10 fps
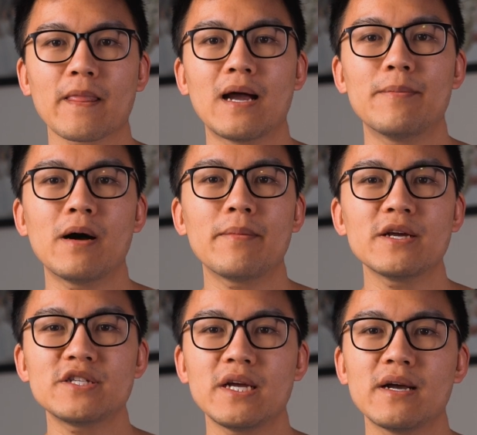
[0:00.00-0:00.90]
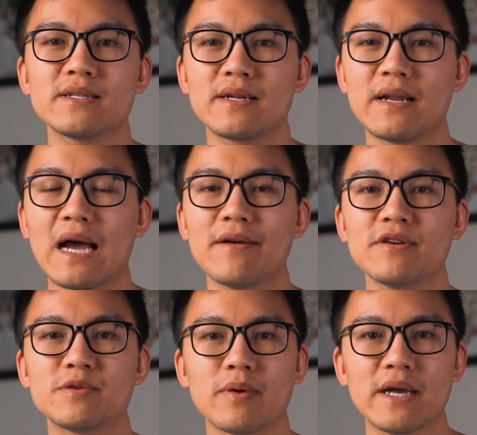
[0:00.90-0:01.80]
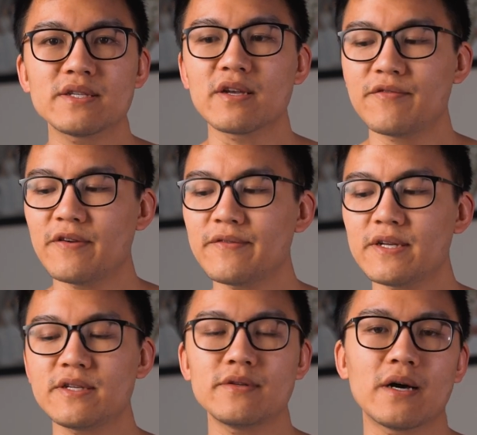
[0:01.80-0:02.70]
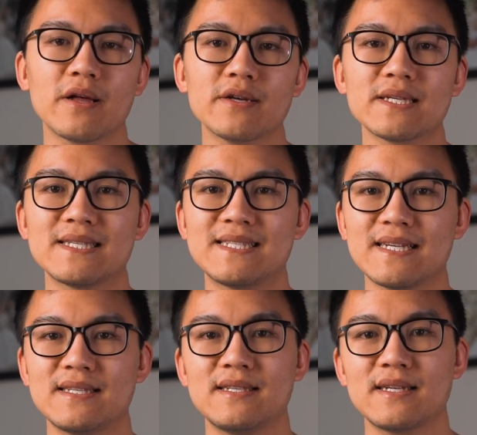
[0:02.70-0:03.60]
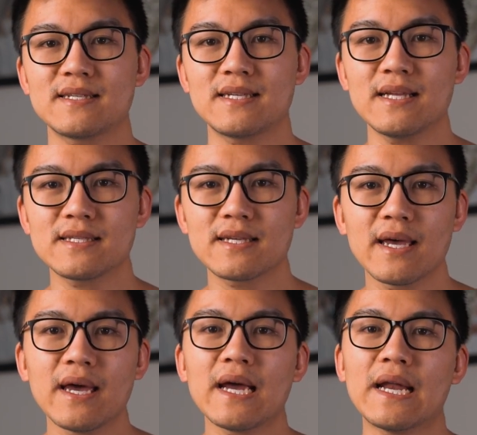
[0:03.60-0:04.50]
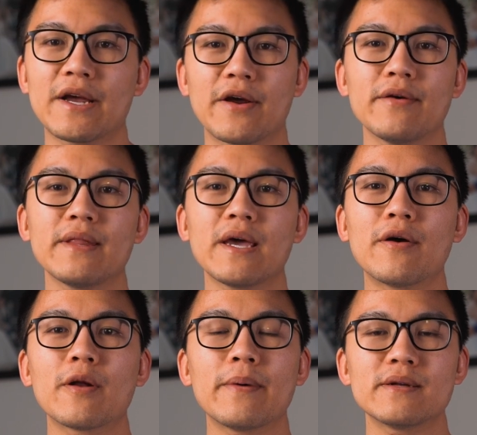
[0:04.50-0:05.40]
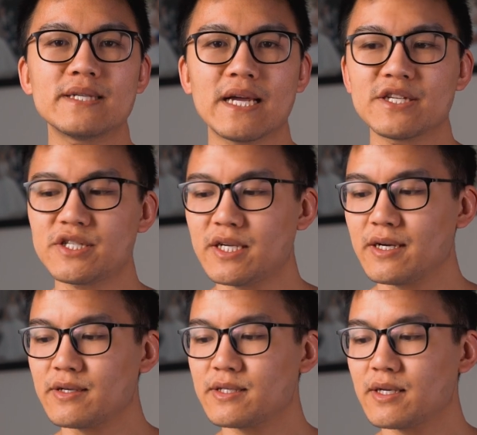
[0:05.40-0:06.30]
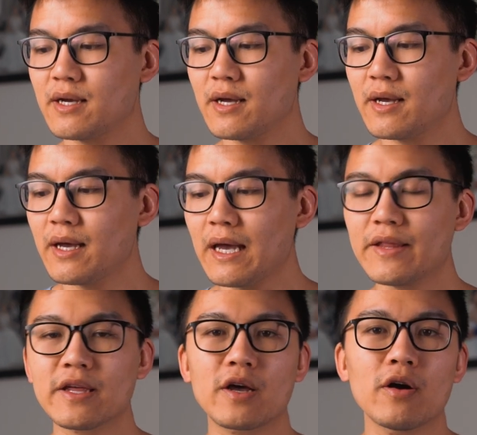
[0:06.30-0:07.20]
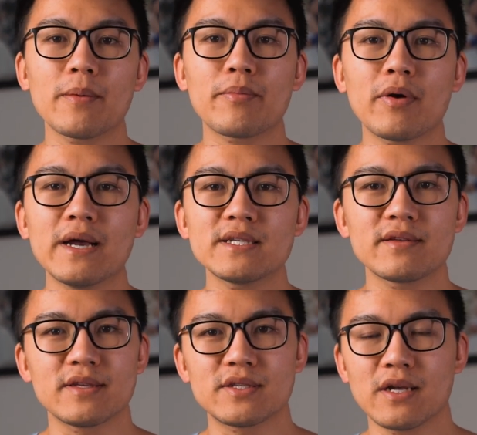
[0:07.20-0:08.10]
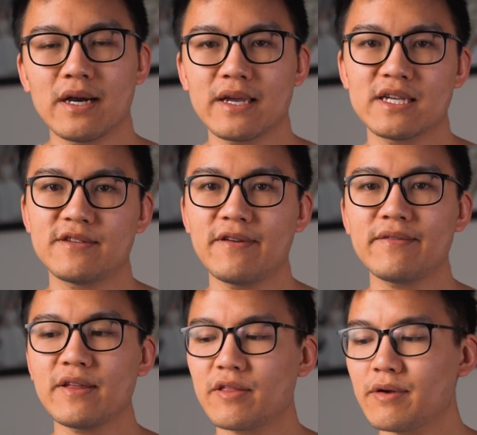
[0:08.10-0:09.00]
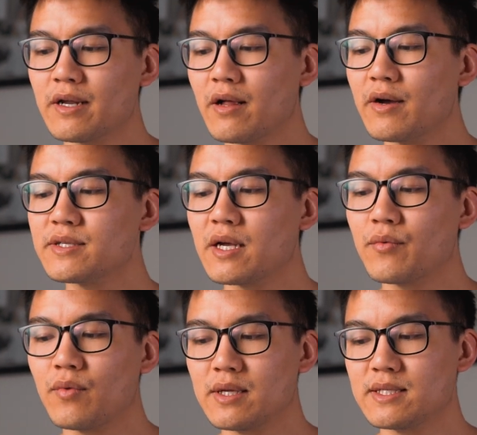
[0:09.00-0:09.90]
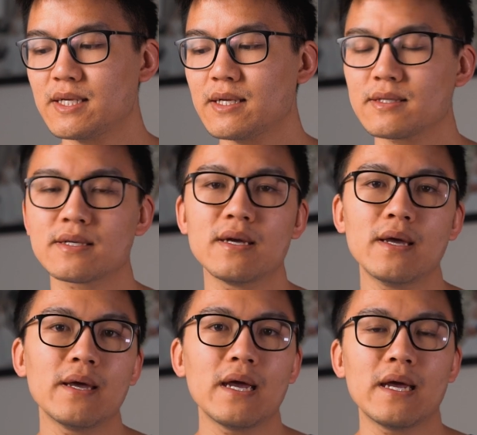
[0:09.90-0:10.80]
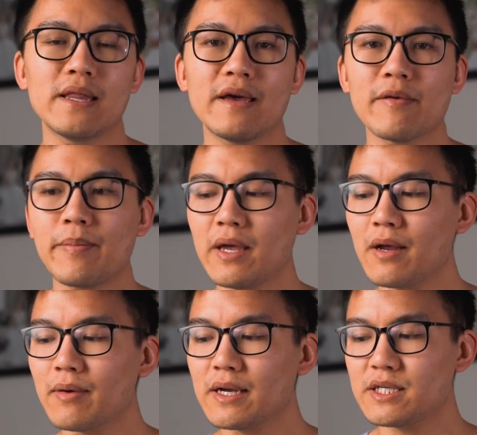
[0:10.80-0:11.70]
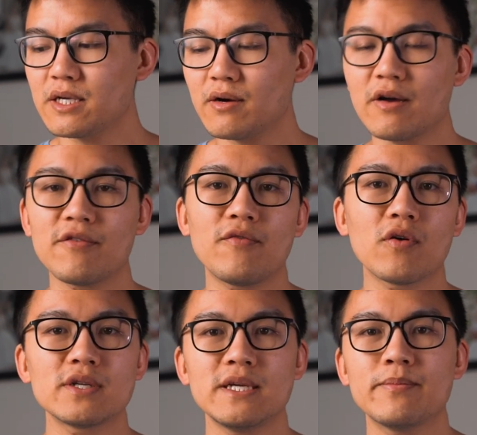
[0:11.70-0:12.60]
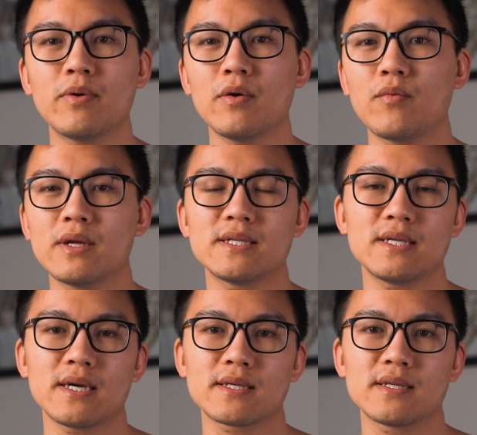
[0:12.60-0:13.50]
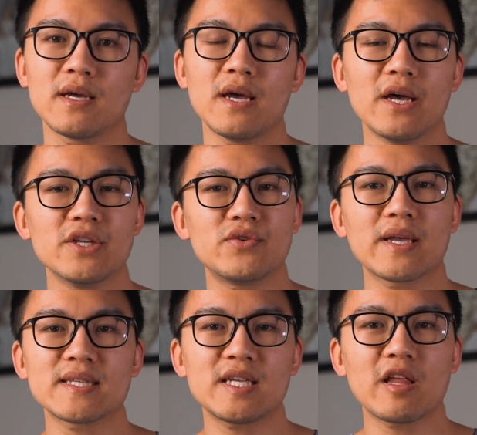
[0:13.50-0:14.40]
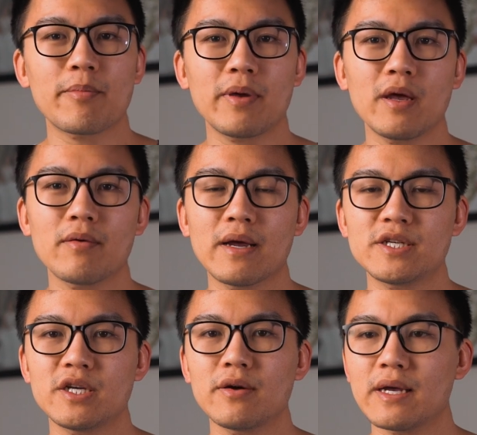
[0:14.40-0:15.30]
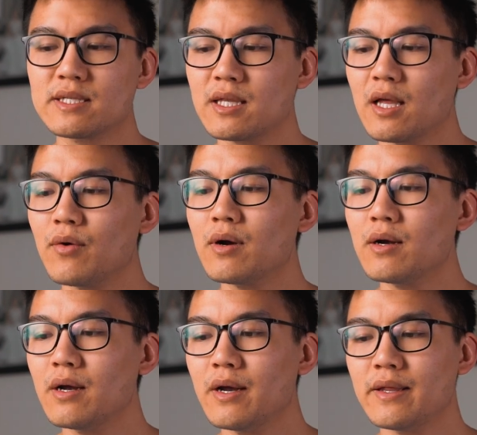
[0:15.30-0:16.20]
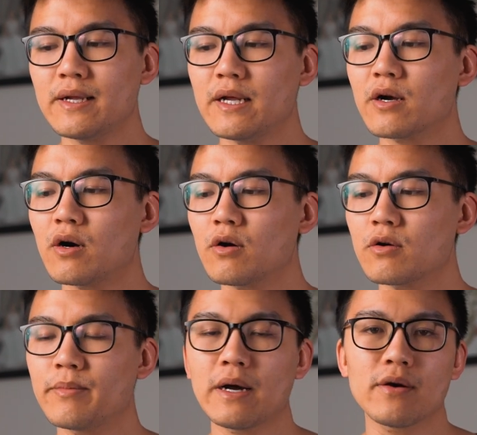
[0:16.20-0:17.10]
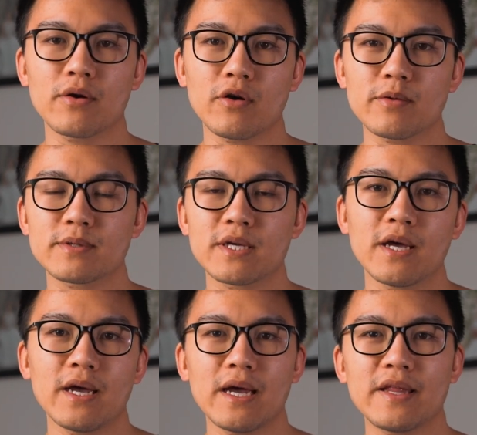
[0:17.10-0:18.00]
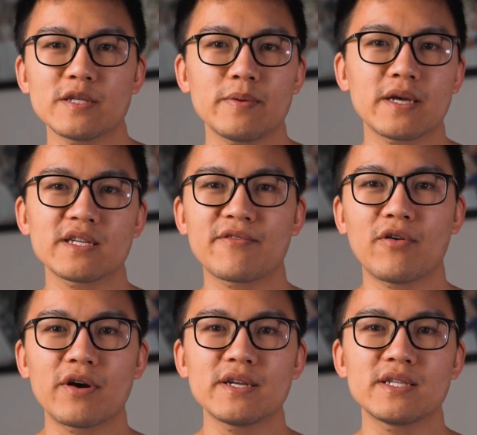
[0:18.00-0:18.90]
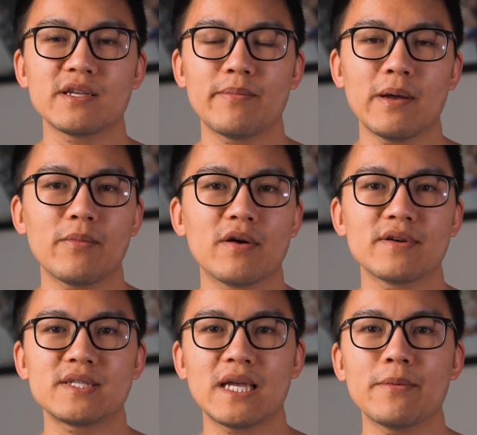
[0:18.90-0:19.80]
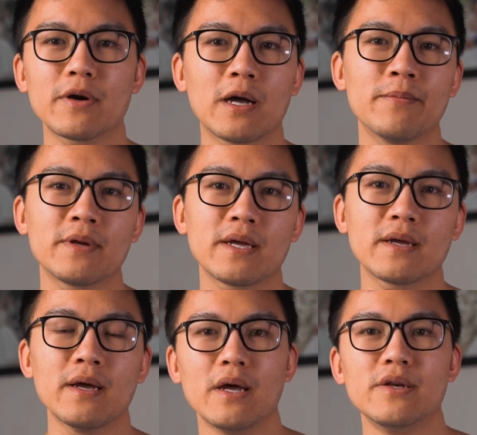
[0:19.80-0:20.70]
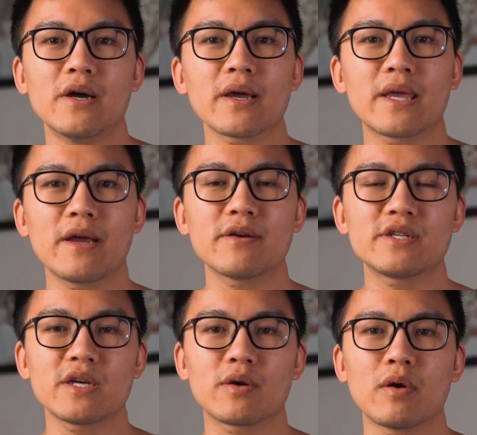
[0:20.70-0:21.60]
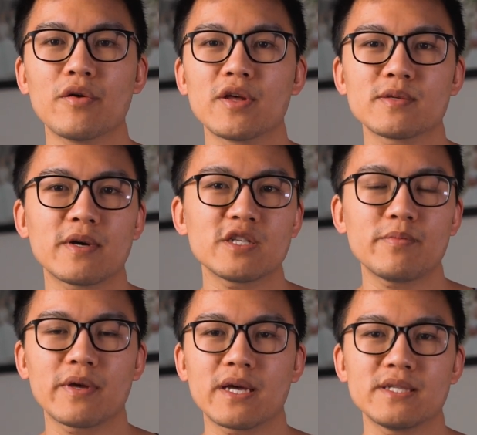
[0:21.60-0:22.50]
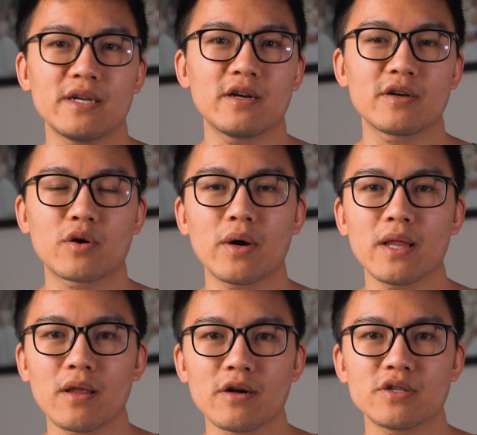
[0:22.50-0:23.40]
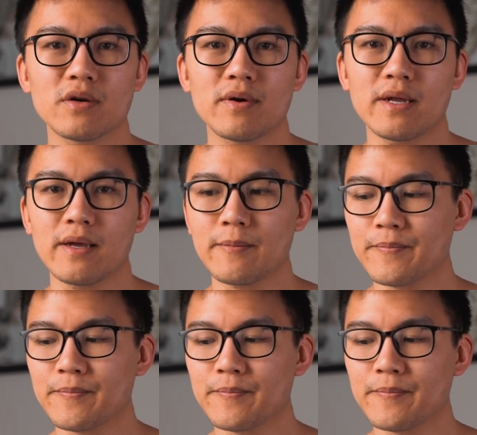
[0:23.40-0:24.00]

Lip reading: I bought my shares at an average price of $52.66, and I currently own about 10 shares. And the current price of the stock is $53.01. And they have a PE ratio of 14.16. So you can see that PE ratio is lower than Algonquin Power Corp's. And that's because Fortis is a bit more of a stable company, not geared to growth as much because they are quite large already.